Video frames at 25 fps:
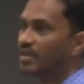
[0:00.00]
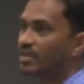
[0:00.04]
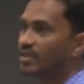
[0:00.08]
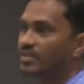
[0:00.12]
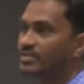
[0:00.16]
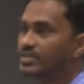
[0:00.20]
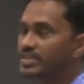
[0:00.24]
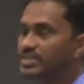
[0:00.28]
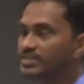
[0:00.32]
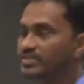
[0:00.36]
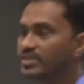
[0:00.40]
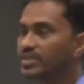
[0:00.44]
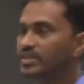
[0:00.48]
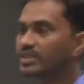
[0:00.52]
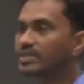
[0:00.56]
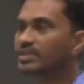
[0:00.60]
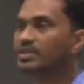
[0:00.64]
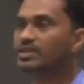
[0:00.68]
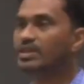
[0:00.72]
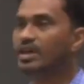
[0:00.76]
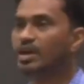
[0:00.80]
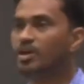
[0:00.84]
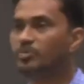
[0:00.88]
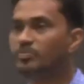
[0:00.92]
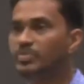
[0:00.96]
this
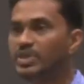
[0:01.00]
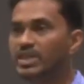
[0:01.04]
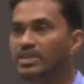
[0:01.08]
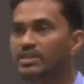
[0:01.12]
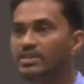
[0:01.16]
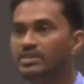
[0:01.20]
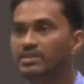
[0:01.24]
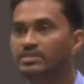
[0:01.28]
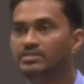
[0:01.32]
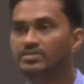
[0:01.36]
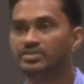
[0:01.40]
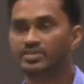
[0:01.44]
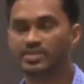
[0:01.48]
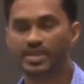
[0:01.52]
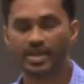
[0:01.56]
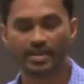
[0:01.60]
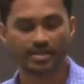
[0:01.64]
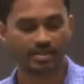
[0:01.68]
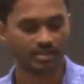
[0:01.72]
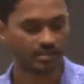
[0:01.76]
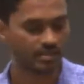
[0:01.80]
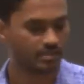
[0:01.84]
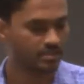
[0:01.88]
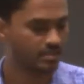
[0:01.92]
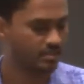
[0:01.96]
year, I've been in
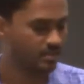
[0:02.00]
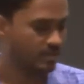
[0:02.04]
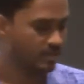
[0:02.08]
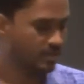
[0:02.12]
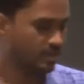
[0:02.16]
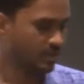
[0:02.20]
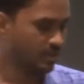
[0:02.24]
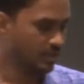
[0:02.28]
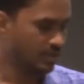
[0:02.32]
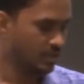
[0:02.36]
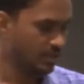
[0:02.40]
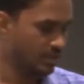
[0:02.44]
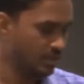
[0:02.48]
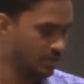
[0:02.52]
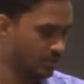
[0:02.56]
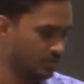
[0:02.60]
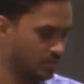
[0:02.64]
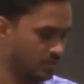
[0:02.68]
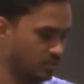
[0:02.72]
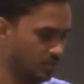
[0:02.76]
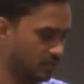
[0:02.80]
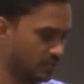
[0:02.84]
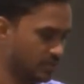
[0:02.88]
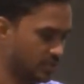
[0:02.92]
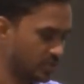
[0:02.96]
Seattle
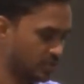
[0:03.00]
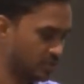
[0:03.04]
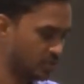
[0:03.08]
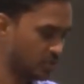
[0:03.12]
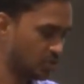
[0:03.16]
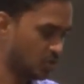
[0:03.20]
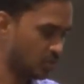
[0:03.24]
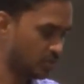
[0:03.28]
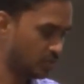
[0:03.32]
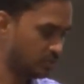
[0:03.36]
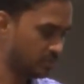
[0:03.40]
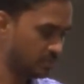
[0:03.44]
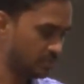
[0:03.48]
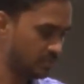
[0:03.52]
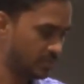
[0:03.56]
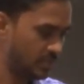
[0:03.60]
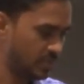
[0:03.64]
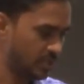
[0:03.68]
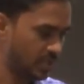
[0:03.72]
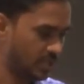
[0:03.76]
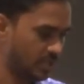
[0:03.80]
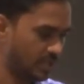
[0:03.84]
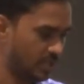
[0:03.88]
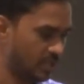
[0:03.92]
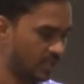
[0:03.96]
to a workshop
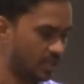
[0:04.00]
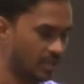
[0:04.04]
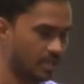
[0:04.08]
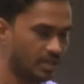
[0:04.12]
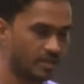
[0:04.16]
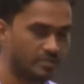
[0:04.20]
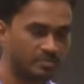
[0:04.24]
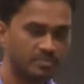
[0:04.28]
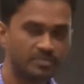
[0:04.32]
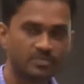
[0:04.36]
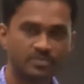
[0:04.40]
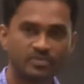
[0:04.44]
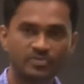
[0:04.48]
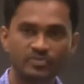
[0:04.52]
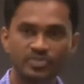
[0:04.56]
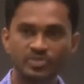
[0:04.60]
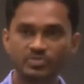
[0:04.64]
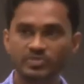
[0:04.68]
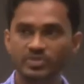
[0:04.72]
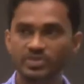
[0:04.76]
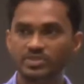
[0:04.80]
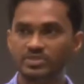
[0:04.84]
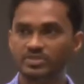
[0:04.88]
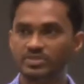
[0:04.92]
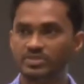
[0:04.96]
which
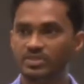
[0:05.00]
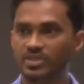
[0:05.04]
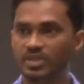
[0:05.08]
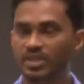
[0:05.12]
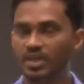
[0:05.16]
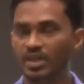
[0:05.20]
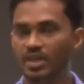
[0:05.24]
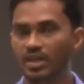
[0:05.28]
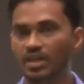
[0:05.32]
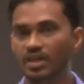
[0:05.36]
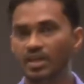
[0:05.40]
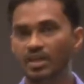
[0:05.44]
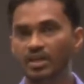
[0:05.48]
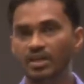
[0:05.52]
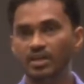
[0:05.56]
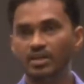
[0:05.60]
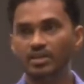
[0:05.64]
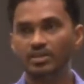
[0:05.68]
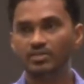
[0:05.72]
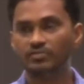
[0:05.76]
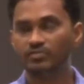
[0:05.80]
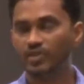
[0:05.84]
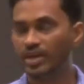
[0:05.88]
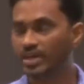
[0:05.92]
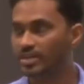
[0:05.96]
was
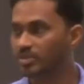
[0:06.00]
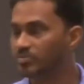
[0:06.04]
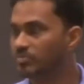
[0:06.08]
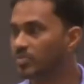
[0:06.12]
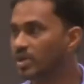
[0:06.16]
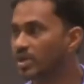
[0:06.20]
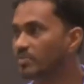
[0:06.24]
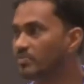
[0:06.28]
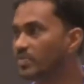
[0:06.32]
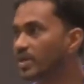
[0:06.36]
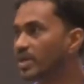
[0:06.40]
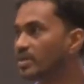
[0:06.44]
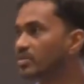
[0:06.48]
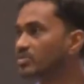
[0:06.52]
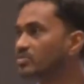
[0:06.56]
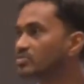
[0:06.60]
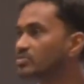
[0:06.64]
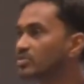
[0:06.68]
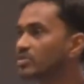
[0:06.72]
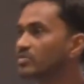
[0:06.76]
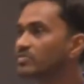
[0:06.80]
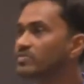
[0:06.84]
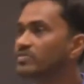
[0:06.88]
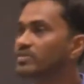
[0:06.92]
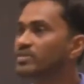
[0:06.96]
invited by
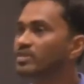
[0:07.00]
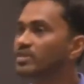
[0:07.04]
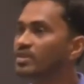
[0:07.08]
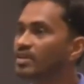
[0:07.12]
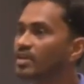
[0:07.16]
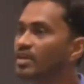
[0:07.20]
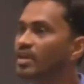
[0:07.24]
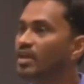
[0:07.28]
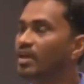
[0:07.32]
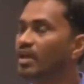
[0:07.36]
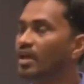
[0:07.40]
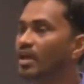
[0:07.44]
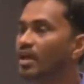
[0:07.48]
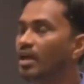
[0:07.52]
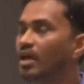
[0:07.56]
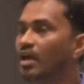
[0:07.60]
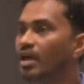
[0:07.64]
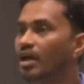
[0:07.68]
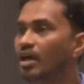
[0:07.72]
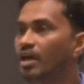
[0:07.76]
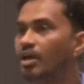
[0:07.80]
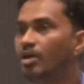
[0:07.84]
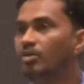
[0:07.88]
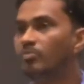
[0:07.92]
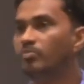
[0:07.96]
Microsoft.
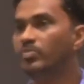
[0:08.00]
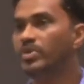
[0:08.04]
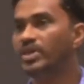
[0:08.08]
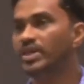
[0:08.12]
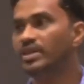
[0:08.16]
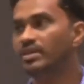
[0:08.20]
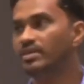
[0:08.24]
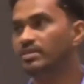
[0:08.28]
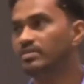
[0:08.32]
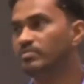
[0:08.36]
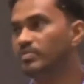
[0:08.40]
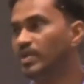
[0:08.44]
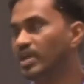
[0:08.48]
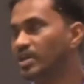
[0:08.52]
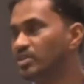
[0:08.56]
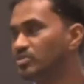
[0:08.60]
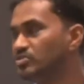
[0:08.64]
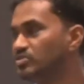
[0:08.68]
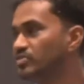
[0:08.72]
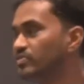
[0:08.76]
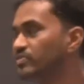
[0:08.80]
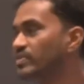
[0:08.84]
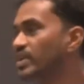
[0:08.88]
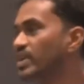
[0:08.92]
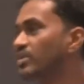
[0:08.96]
Being
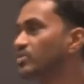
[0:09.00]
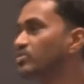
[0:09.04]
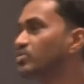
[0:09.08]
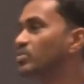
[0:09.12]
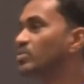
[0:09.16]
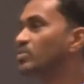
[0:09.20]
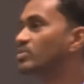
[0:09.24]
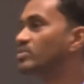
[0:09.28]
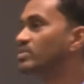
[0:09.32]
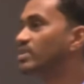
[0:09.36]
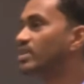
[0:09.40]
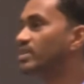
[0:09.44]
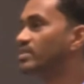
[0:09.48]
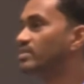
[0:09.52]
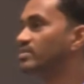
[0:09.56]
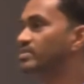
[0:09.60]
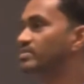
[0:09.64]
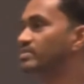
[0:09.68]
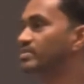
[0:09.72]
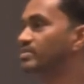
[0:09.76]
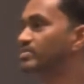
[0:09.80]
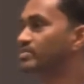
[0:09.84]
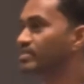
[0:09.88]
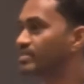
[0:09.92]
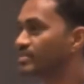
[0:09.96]
Microsoft, I thought that this
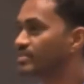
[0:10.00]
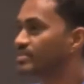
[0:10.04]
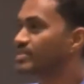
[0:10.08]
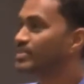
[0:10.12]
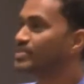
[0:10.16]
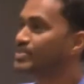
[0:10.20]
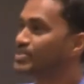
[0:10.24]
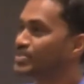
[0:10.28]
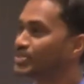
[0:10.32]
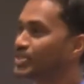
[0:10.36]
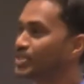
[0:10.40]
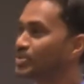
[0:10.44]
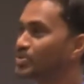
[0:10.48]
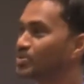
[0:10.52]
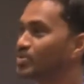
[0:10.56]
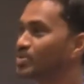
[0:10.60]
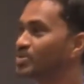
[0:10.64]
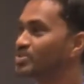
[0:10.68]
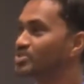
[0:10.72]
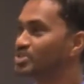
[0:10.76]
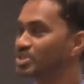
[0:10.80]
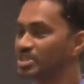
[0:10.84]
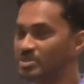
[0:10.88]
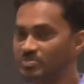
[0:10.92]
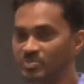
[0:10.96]
is a
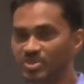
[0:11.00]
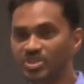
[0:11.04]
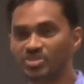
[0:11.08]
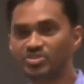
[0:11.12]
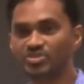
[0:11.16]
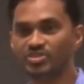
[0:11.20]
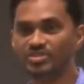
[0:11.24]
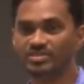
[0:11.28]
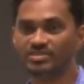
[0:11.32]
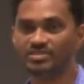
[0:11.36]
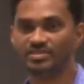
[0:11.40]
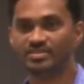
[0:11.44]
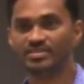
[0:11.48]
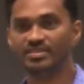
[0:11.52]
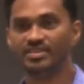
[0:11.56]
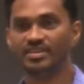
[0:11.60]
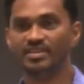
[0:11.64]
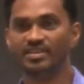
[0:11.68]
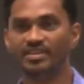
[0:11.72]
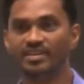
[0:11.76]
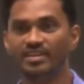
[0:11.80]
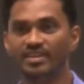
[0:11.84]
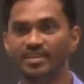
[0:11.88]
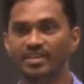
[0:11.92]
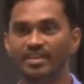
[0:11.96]
technology immersion,
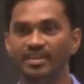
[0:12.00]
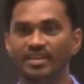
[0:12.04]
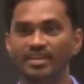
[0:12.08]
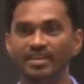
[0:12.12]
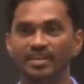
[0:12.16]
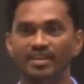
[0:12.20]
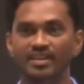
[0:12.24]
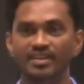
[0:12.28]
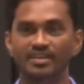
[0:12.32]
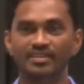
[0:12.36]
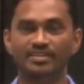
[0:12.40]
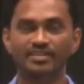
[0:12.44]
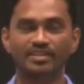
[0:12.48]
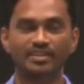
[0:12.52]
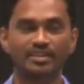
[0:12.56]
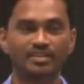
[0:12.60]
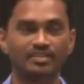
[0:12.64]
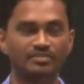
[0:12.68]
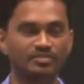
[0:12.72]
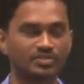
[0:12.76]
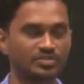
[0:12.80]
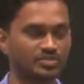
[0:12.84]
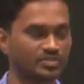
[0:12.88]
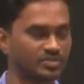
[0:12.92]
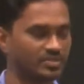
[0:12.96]
and I
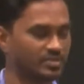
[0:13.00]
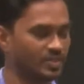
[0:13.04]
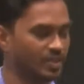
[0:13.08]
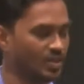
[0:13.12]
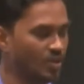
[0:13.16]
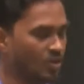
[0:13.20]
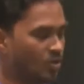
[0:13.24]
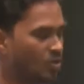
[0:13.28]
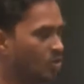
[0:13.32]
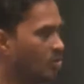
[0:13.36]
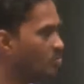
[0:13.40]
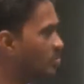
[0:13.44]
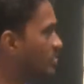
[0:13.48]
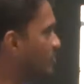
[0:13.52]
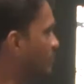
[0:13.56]
was hoping